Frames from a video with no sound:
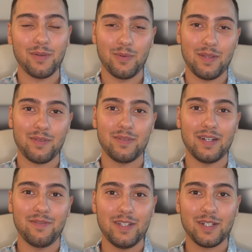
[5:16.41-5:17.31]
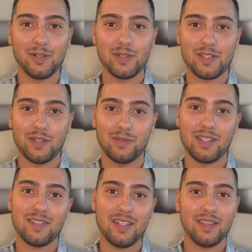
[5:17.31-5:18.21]
with their vehicles, so to
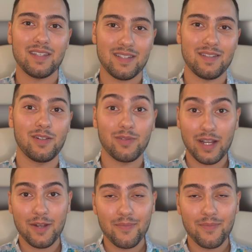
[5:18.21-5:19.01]
see this is great.